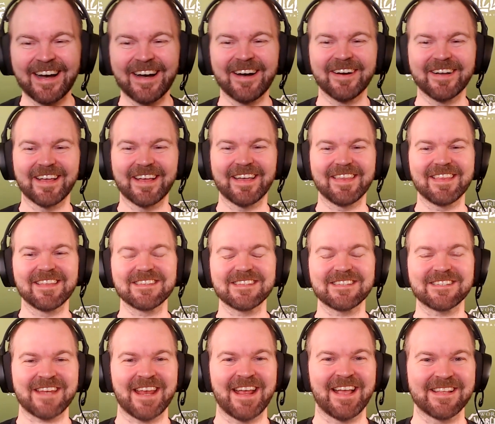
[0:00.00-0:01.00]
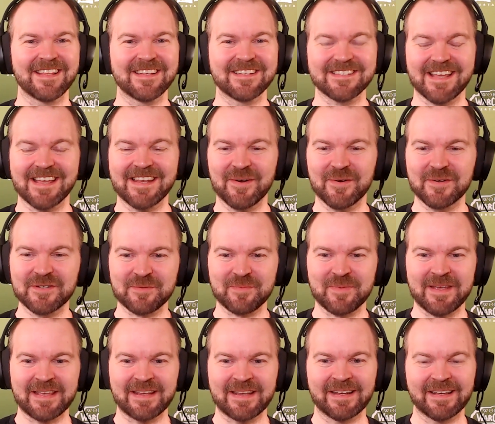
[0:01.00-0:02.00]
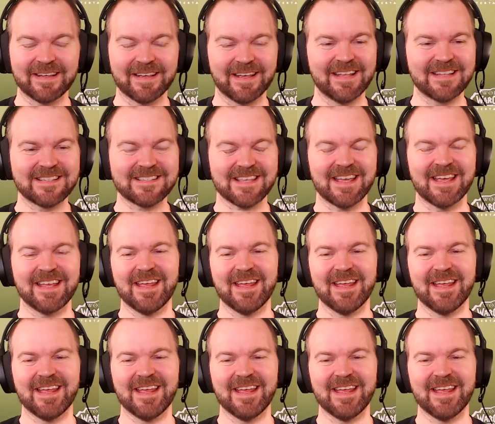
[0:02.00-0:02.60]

oh yeah, this is a challenge. I know what you mean. It's, but